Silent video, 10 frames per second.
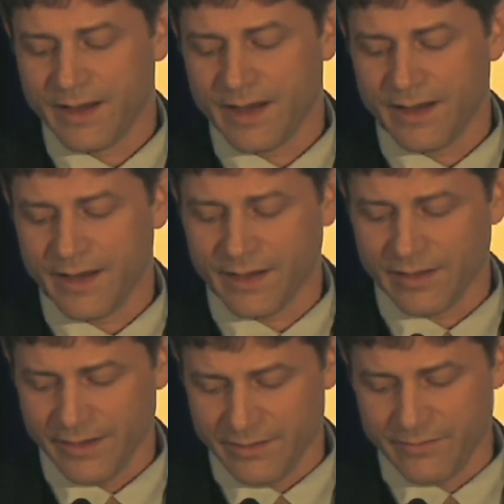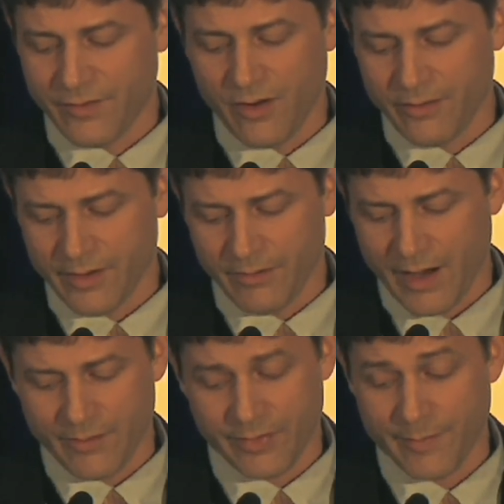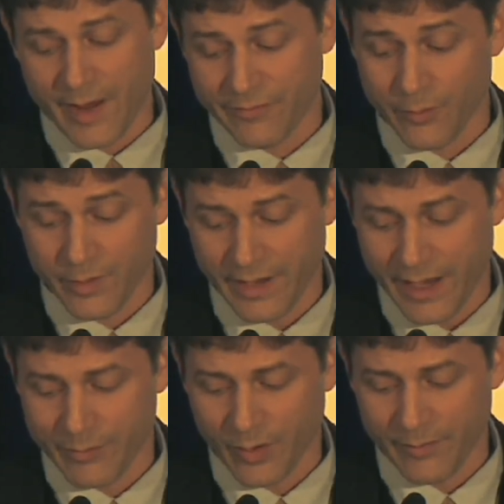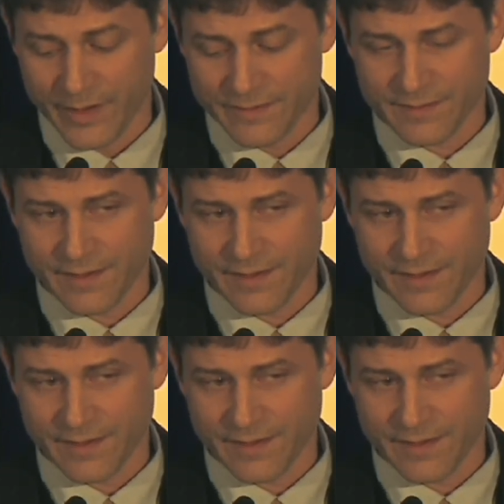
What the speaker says: And then the Clinton following around with about 48 permits,